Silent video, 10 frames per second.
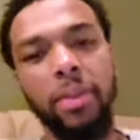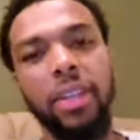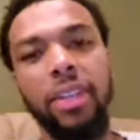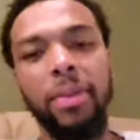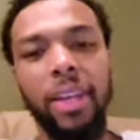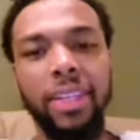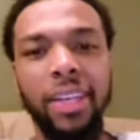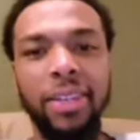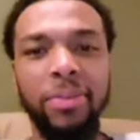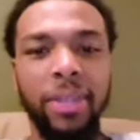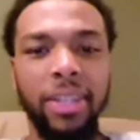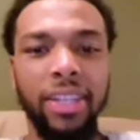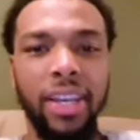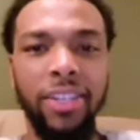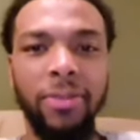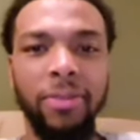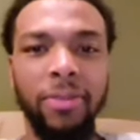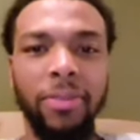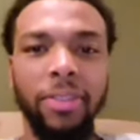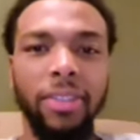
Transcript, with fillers: I'm good, man. I can't complain. How you?